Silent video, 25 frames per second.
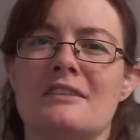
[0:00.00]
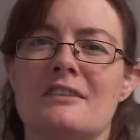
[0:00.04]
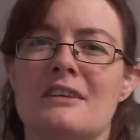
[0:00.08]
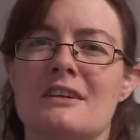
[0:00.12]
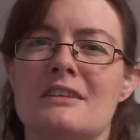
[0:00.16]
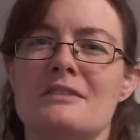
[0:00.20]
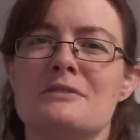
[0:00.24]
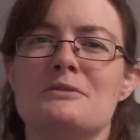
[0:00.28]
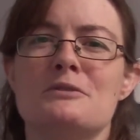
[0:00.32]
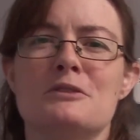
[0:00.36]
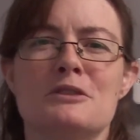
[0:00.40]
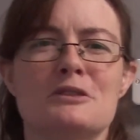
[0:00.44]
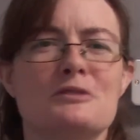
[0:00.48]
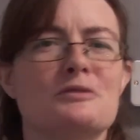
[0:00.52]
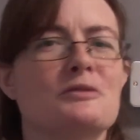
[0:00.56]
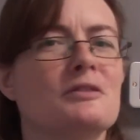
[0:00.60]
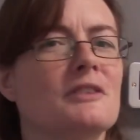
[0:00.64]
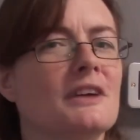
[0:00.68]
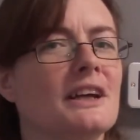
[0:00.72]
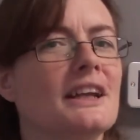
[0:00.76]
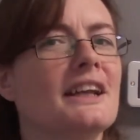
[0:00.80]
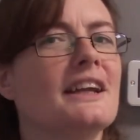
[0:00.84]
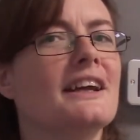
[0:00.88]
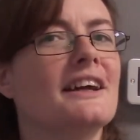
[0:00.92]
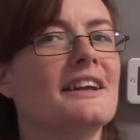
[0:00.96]
I was
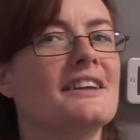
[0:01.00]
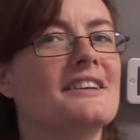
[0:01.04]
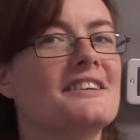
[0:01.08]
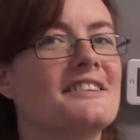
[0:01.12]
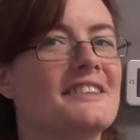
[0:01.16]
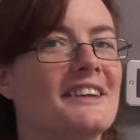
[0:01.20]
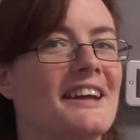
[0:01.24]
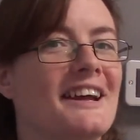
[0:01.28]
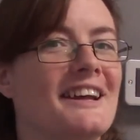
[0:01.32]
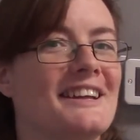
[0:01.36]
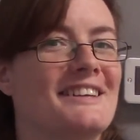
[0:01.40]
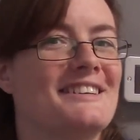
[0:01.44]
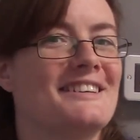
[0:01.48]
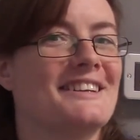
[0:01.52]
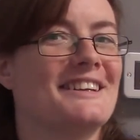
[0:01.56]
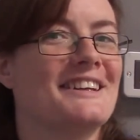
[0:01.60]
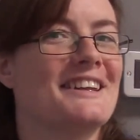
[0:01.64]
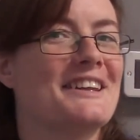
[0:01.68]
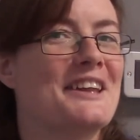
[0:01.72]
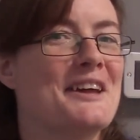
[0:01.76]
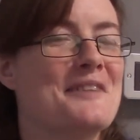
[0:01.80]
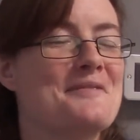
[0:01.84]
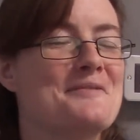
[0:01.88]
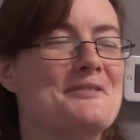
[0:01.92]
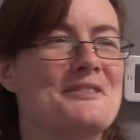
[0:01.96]
really uncertain at
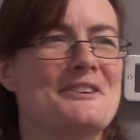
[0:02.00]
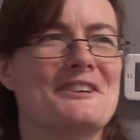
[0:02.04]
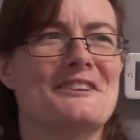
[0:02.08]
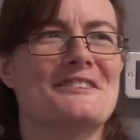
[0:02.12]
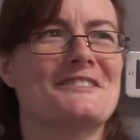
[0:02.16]
that point.